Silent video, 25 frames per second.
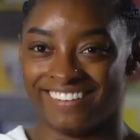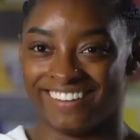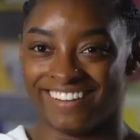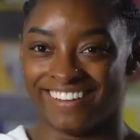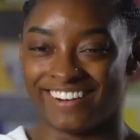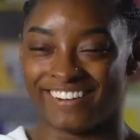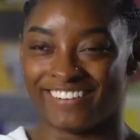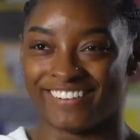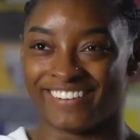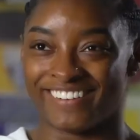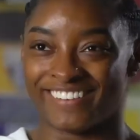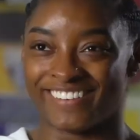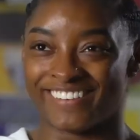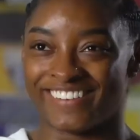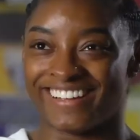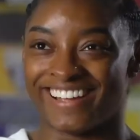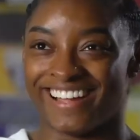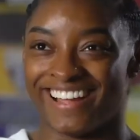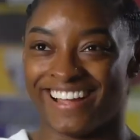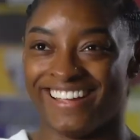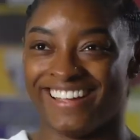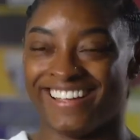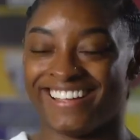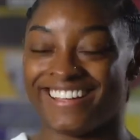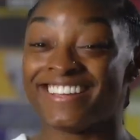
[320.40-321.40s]
I don't know.
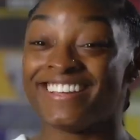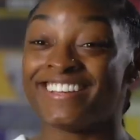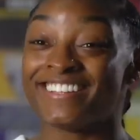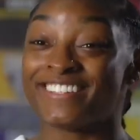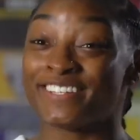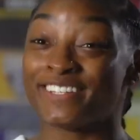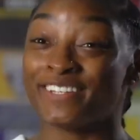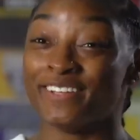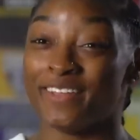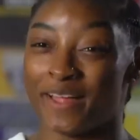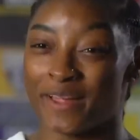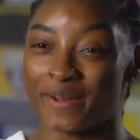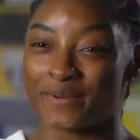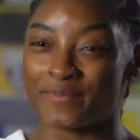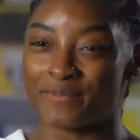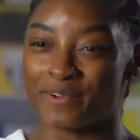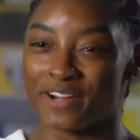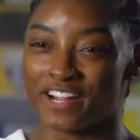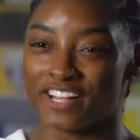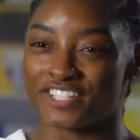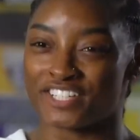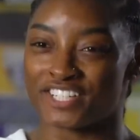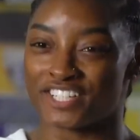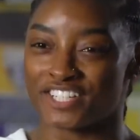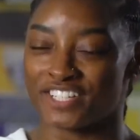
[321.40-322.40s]
It's a lot of
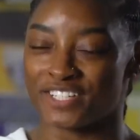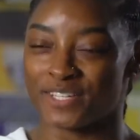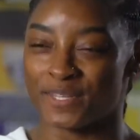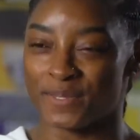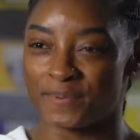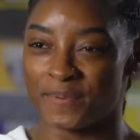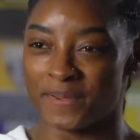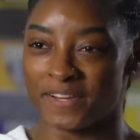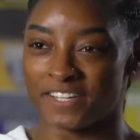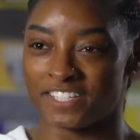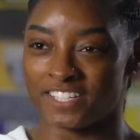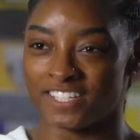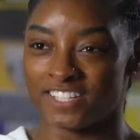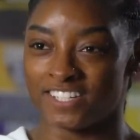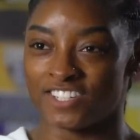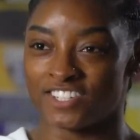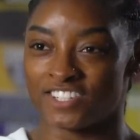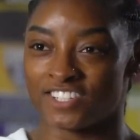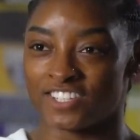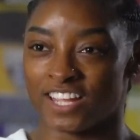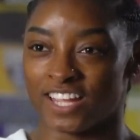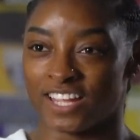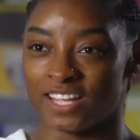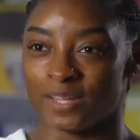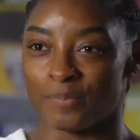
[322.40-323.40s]
pressure, especially
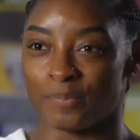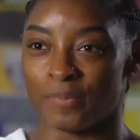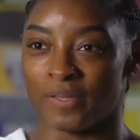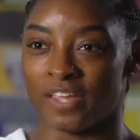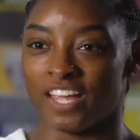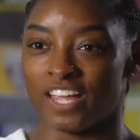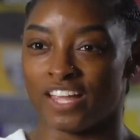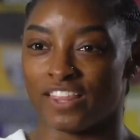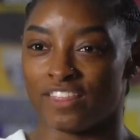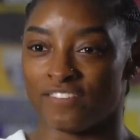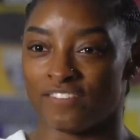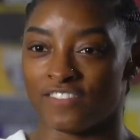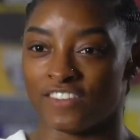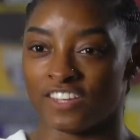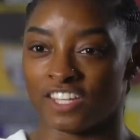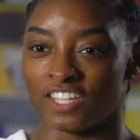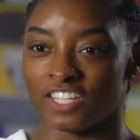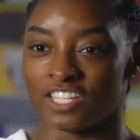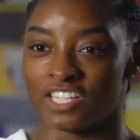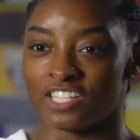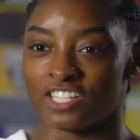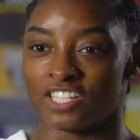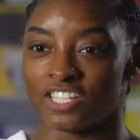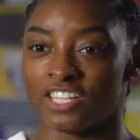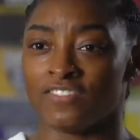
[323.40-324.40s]
just like being in the
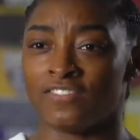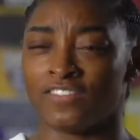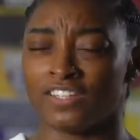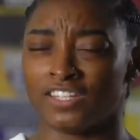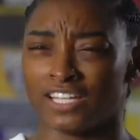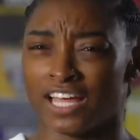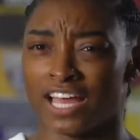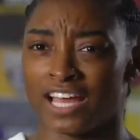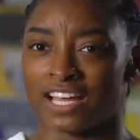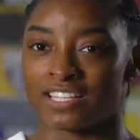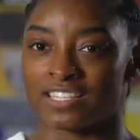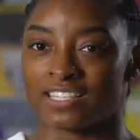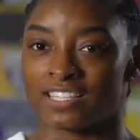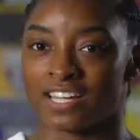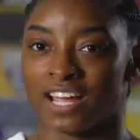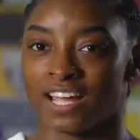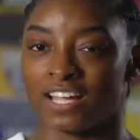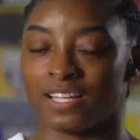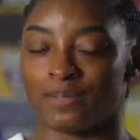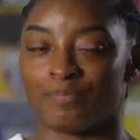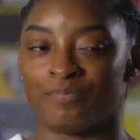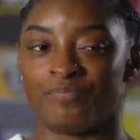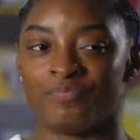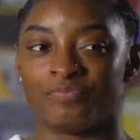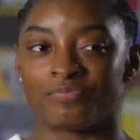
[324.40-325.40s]
village. Even last
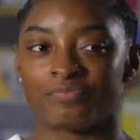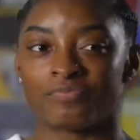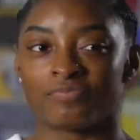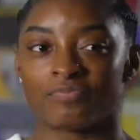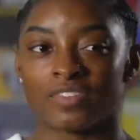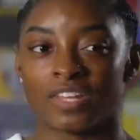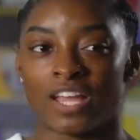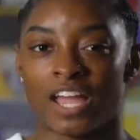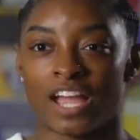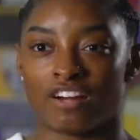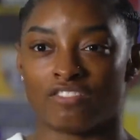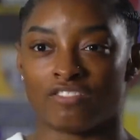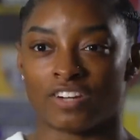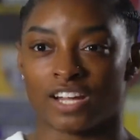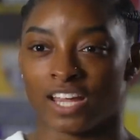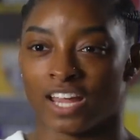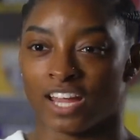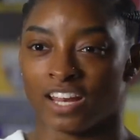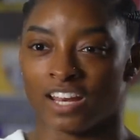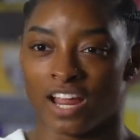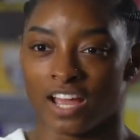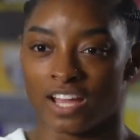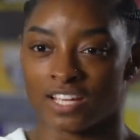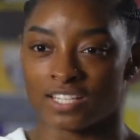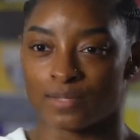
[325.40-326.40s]
time, how
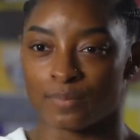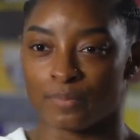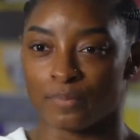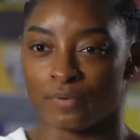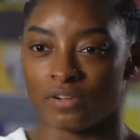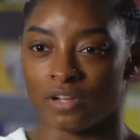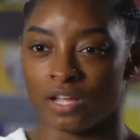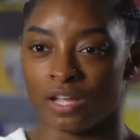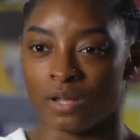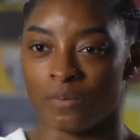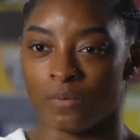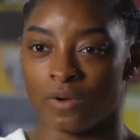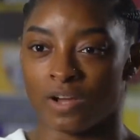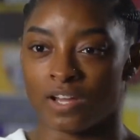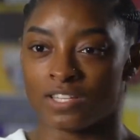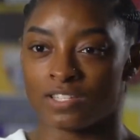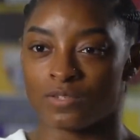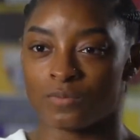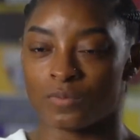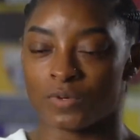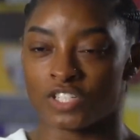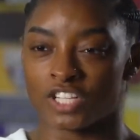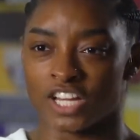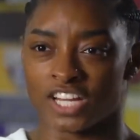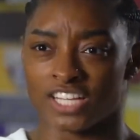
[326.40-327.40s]
recognizable I
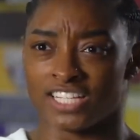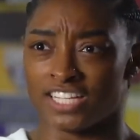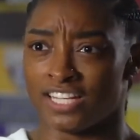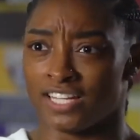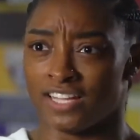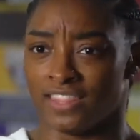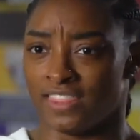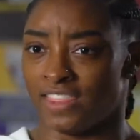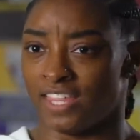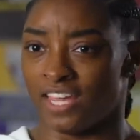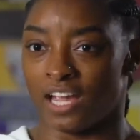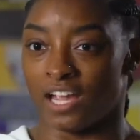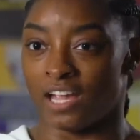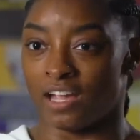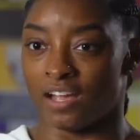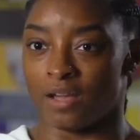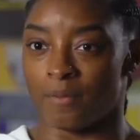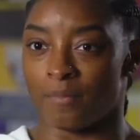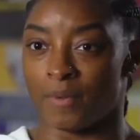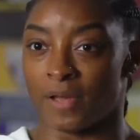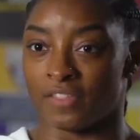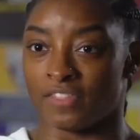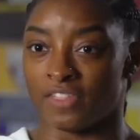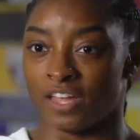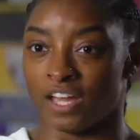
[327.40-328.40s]
was, which I didn't think
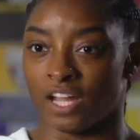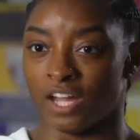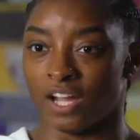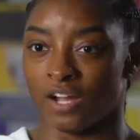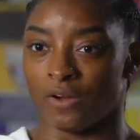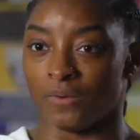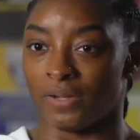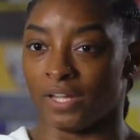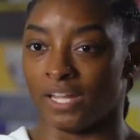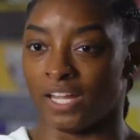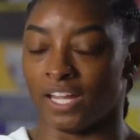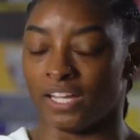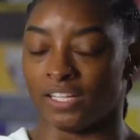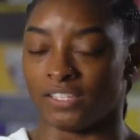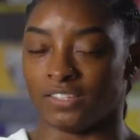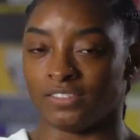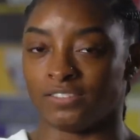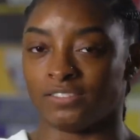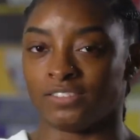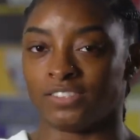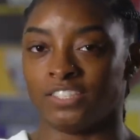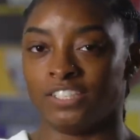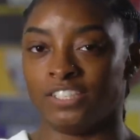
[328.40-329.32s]
about that going in.